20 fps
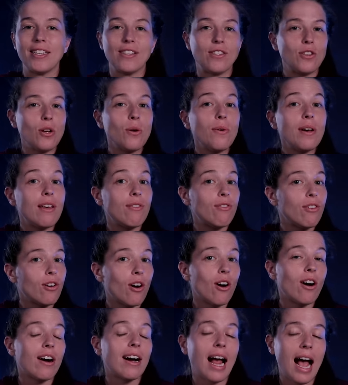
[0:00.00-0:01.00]
So if a
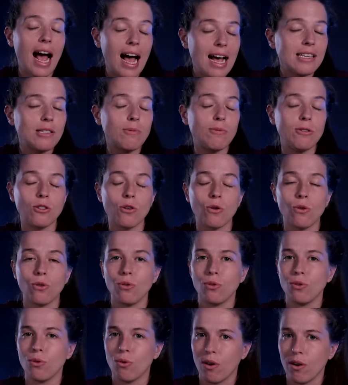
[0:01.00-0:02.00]
car has been
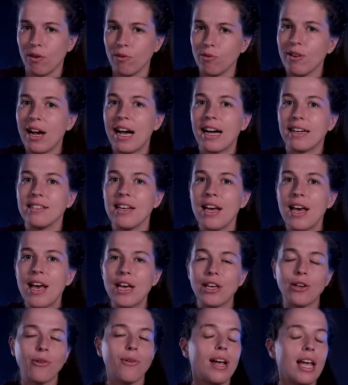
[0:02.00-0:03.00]
totaled or wrecked,
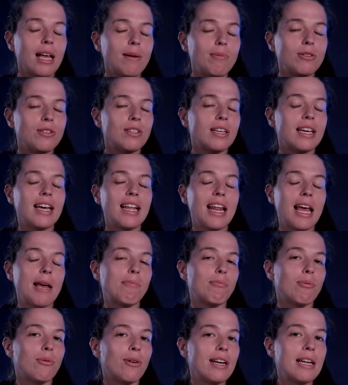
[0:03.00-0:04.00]
you're able to get
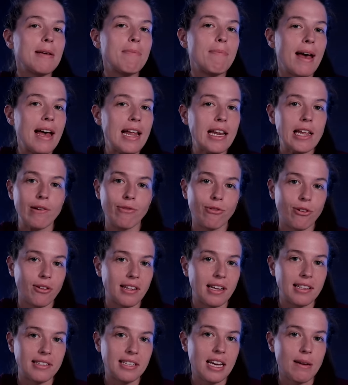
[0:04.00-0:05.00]
a pretty penny for
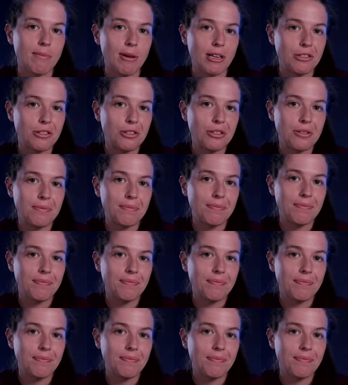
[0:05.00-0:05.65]
that damage.